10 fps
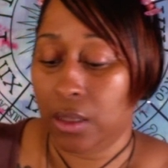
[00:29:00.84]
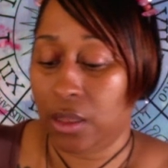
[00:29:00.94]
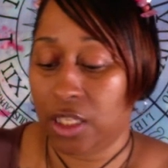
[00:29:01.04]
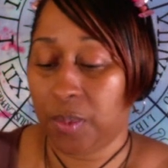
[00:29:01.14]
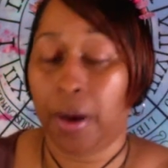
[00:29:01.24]

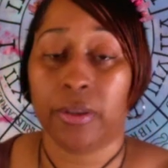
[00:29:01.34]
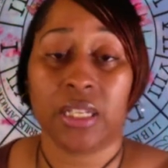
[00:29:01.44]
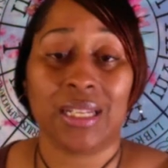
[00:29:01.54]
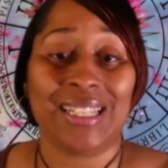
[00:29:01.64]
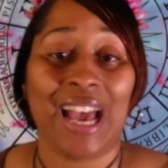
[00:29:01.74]
This
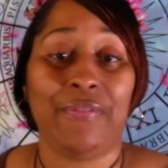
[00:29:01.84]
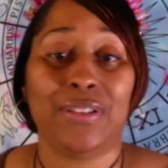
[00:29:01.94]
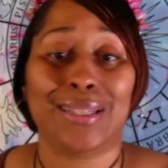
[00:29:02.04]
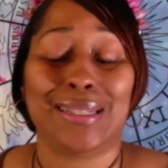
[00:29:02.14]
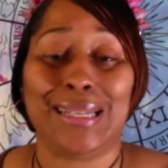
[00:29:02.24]
person is having
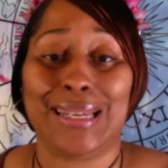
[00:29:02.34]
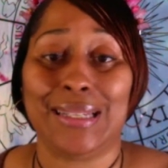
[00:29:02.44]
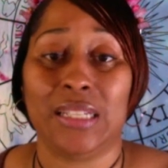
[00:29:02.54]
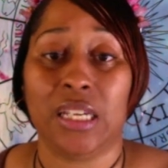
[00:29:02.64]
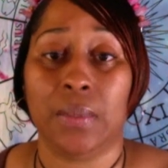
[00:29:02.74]
to
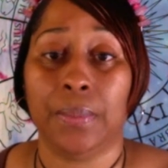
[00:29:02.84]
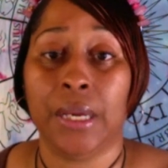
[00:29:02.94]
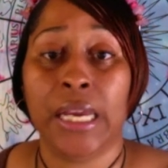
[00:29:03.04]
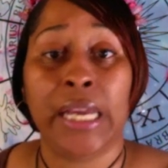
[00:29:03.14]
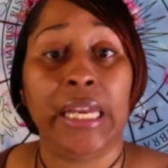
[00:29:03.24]
dig deep
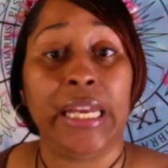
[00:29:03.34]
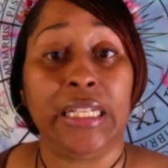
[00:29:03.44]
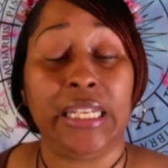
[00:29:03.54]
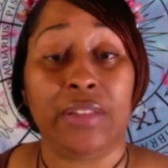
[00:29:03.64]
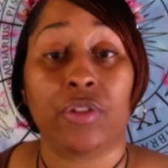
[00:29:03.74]

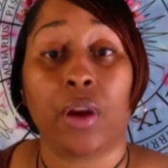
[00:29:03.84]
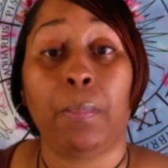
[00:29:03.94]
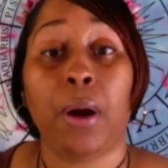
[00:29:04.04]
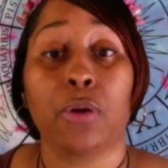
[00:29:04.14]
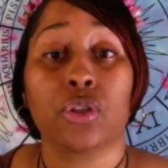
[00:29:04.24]
and get their
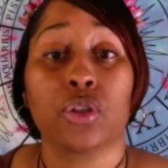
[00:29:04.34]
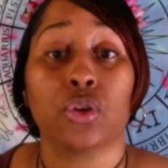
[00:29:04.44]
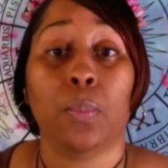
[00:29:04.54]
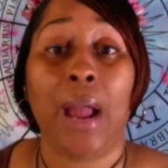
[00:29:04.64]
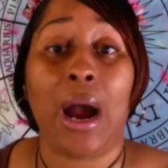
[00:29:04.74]
personal
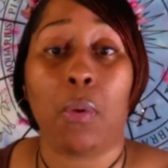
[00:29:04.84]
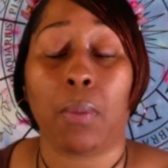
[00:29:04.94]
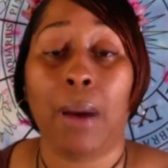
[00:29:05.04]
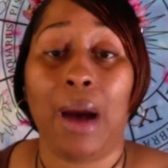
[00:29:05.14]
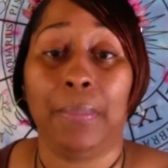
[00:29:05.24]
power
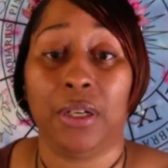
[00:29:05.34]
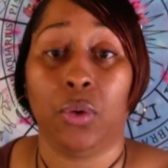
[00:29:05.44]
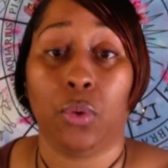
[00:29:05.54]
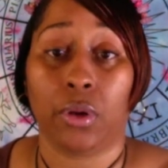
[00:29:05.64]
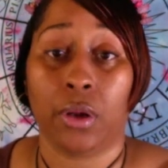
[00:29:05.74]
popping in
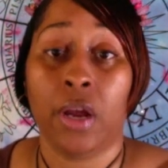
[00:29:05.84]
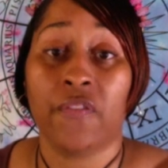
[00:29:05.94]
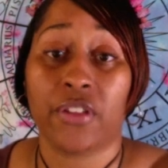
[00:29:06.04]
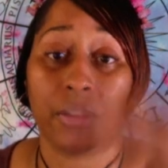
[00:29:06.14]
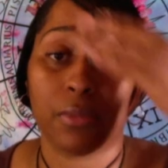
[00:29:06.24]
order
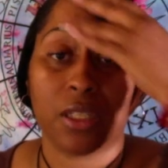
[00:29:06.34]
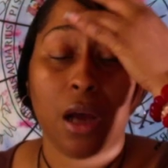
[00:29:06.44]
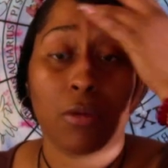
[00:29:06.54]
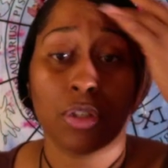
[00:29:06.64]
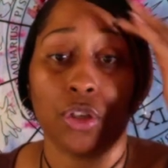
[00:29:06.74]
for them to
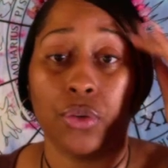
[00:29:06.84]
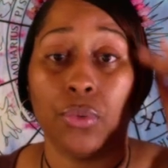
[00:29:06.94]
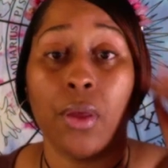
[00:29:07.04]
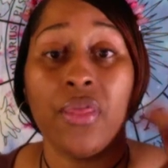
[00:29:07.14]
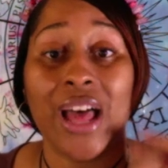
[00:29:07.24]
talk to you.
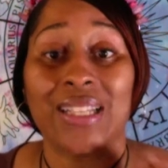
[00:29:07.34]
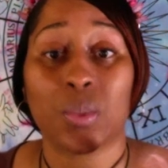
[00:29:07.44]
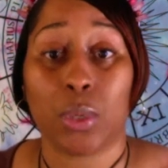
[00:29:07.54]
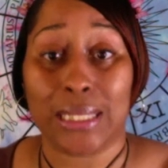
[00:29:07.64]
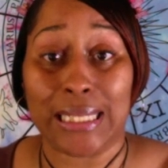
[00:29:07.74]
That's
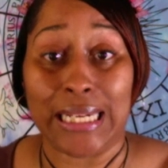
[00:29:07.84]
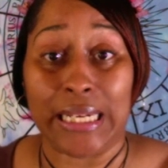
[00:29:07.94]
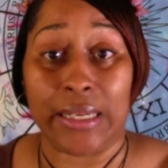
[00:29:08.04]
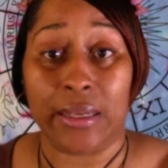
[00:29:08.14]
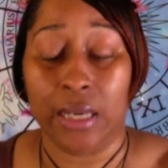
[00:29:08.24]
what's
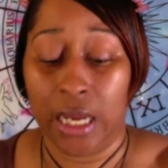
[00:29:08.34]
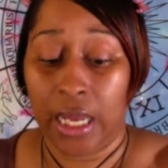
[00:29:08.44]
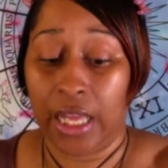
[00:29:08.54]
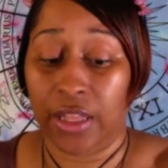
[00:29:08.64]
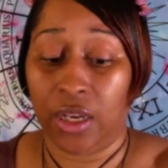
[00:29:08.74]
needed.
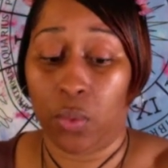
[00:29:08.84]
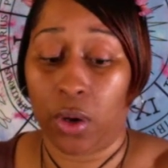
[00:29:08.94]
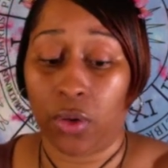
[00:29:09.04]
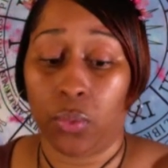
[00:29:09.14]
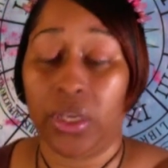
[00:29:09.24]
And then where
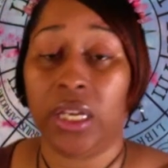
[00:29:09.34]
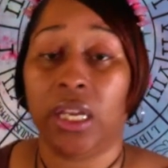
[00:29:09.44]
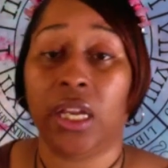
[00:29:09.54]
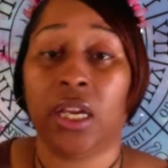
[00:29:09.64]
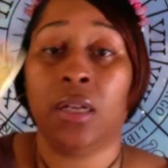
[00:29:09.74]
do we
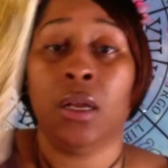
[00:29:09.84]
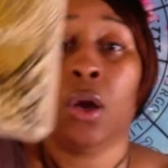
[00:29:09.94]
end?